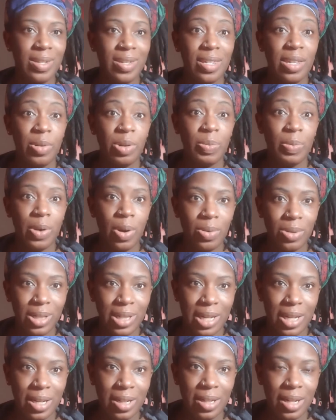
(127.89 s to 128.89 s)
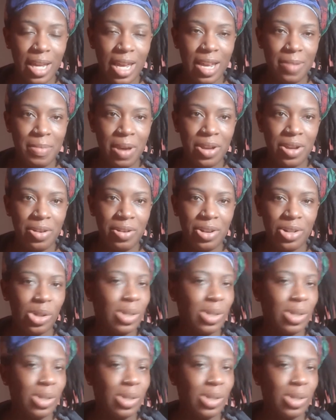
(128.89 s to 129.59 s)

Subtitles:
said there was protein in my urine.